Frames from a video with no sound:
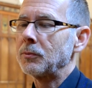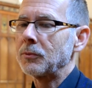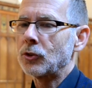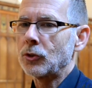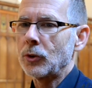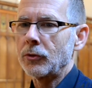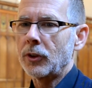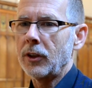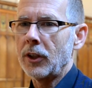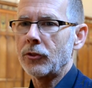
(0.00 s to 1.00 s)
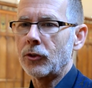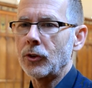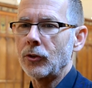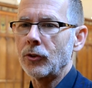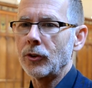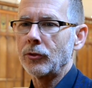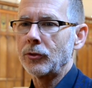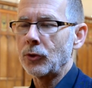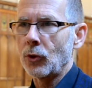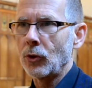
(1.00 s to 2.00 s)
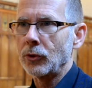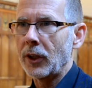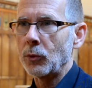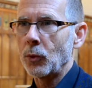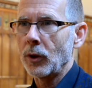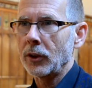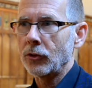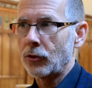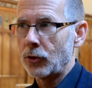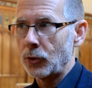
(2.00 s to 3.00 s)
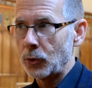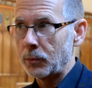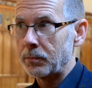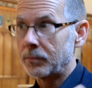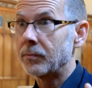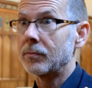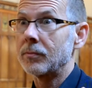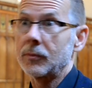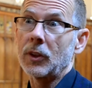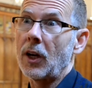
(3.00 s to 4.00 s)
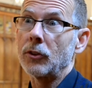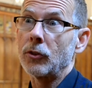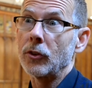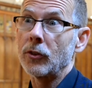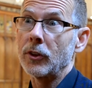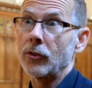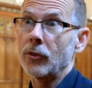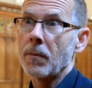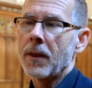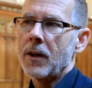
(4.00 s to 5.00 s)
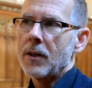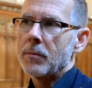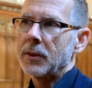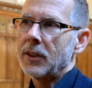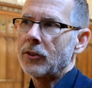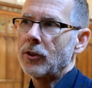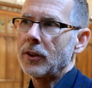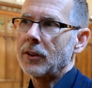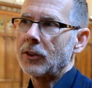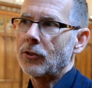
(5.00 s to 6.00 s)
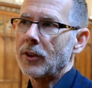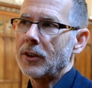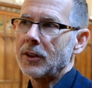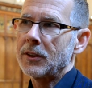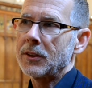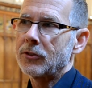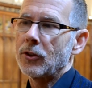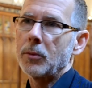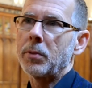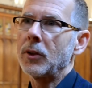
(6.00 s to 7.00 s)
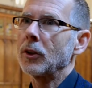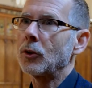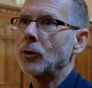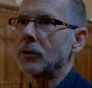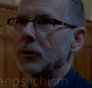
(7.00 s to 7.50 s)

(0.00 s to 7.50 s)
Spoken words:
sort of clusters of neural networks to consciousness. But that's an empirical